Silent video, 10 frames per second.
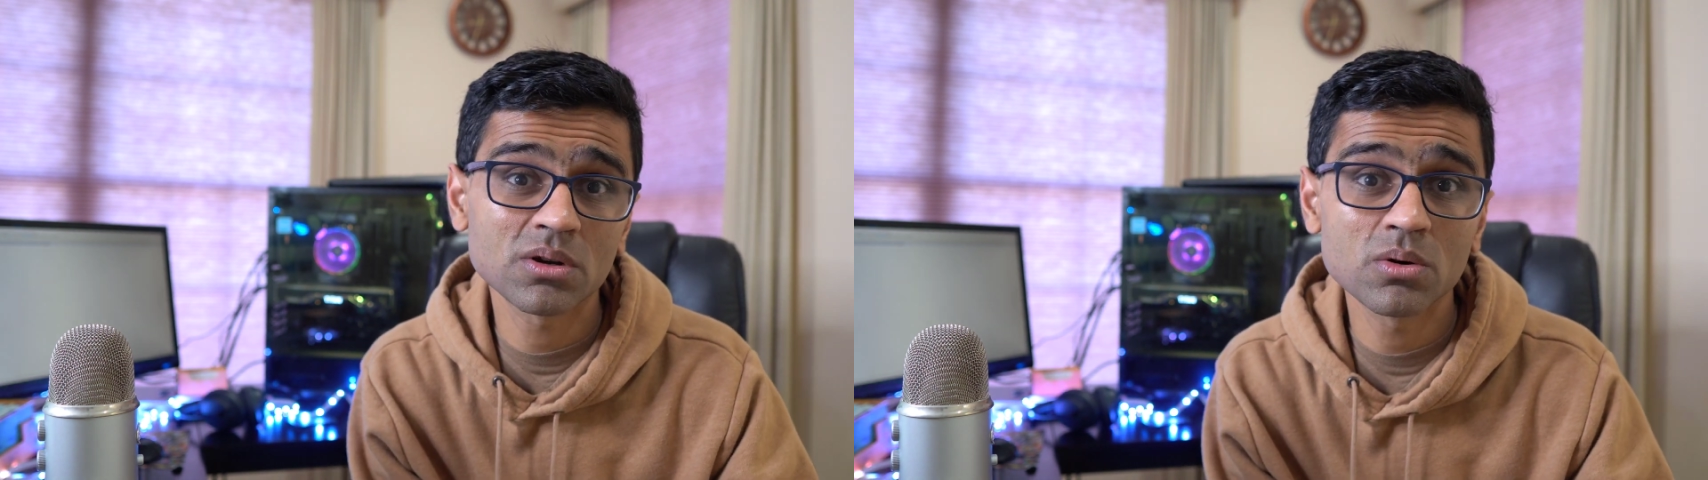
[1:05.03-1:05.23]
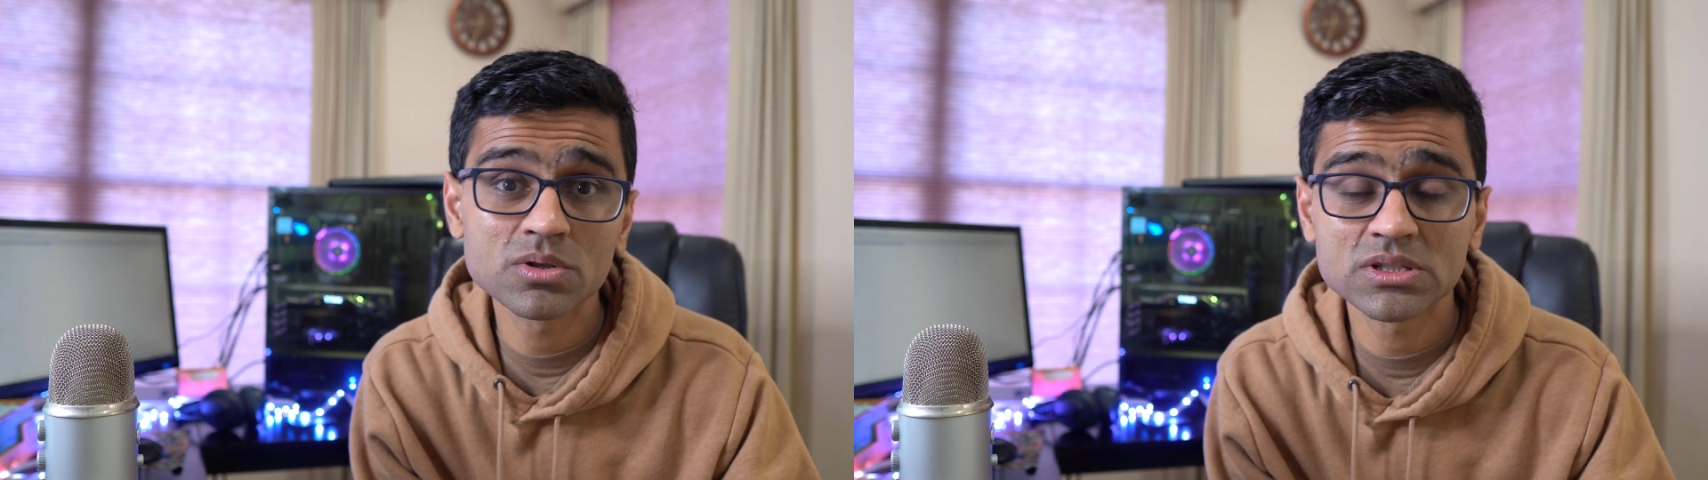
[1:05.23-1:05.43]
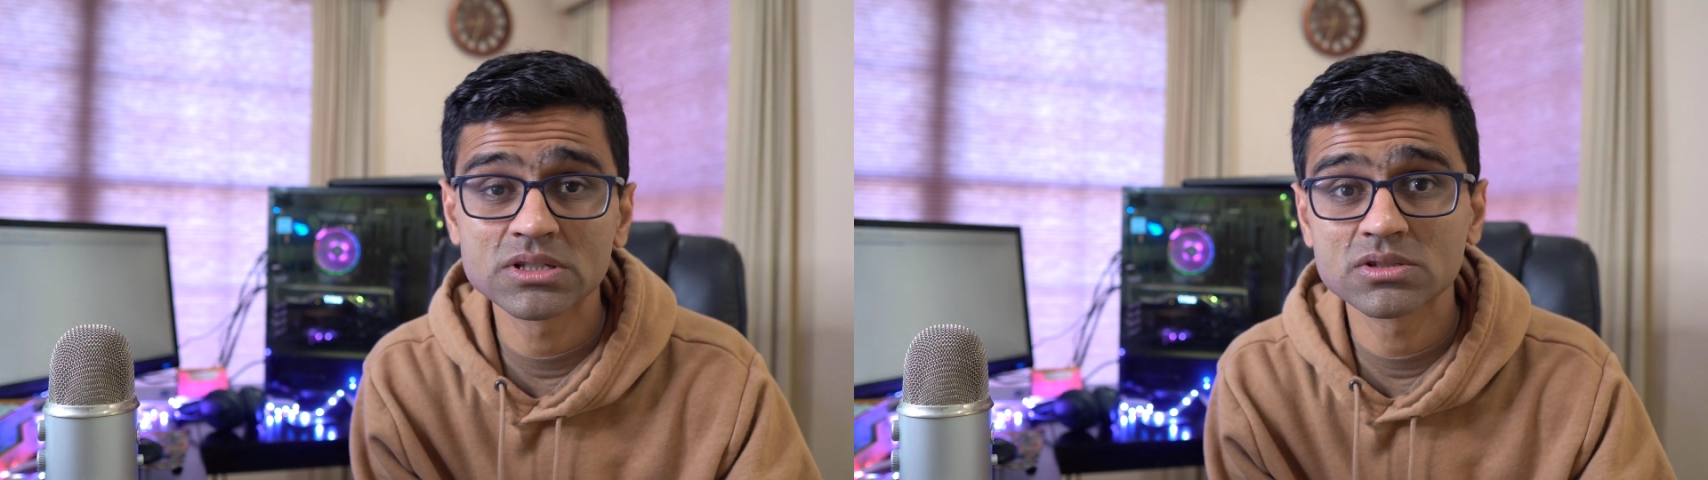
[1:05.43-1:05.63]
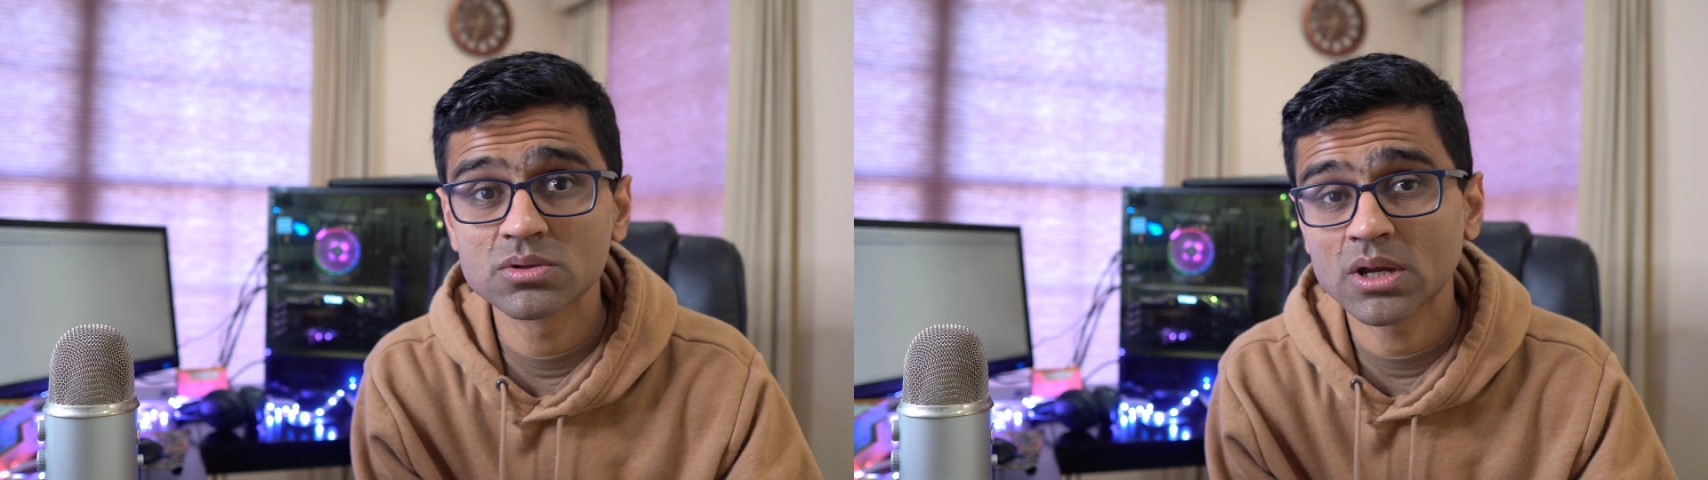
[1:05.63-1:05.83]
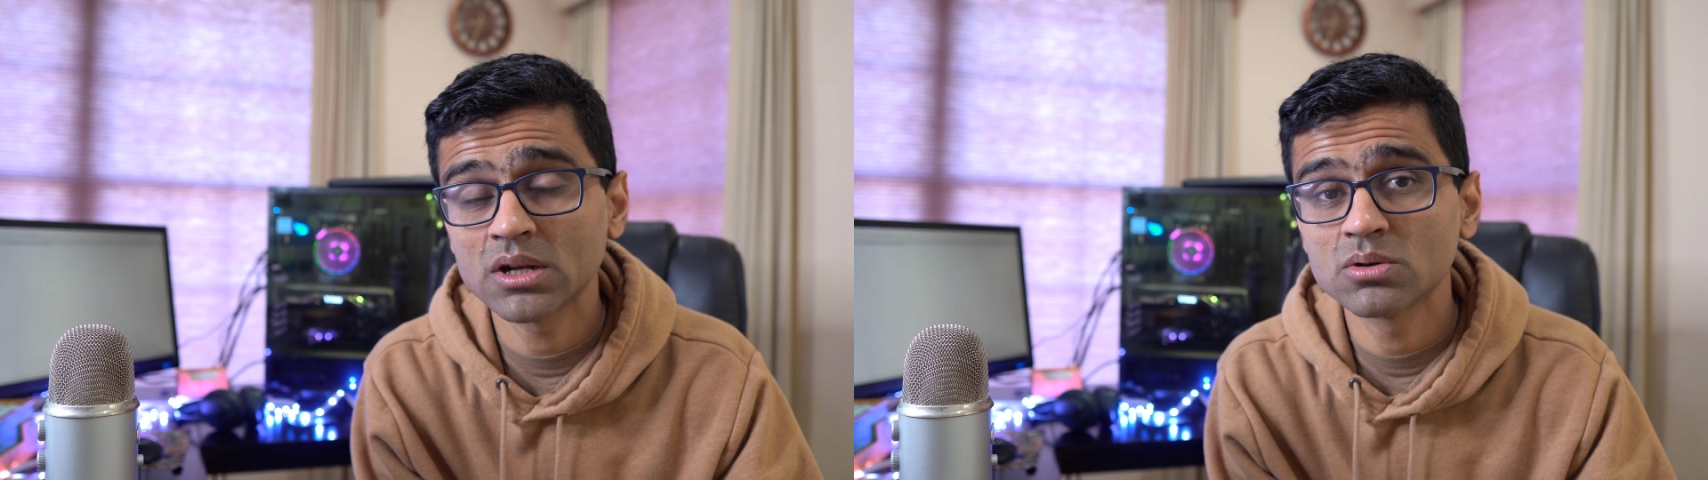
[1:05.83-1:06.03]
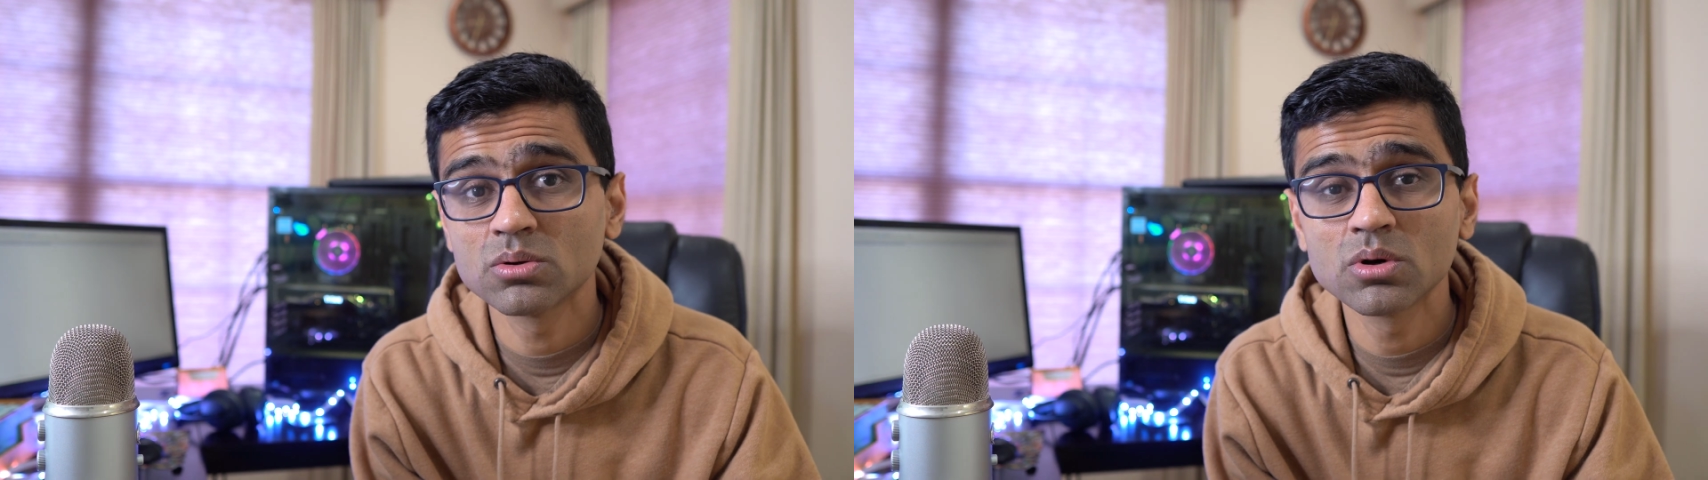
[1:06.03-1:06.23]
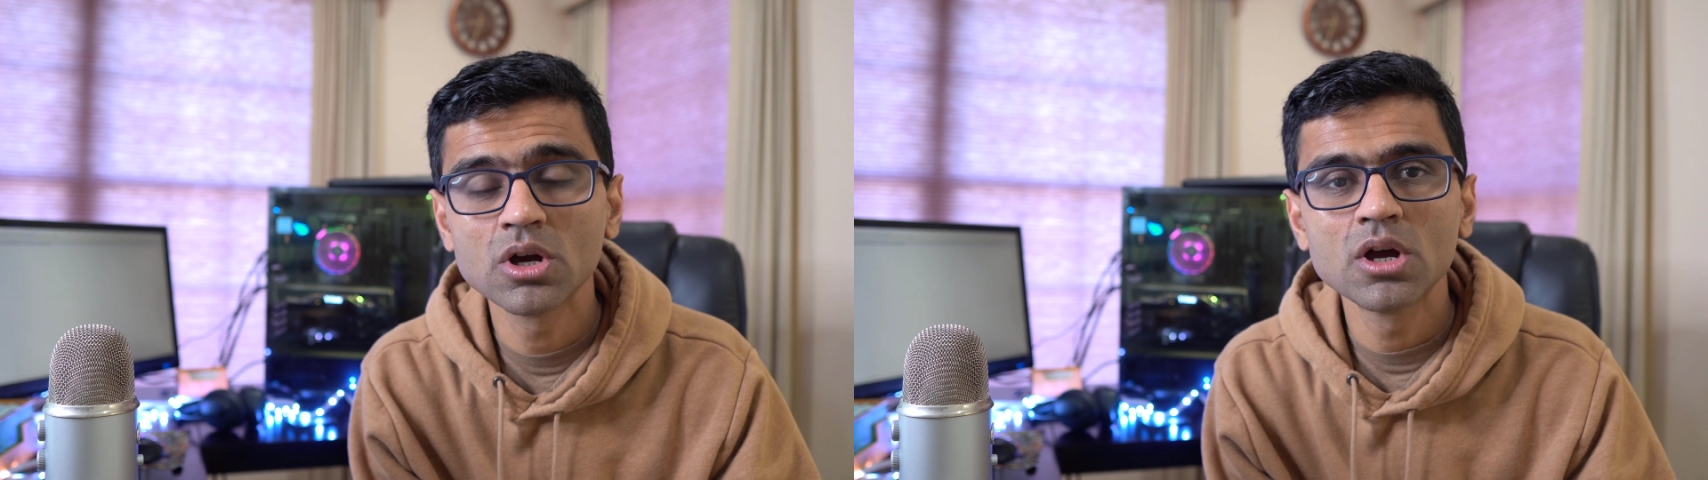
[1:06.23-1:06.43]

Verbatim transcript: the courses you can do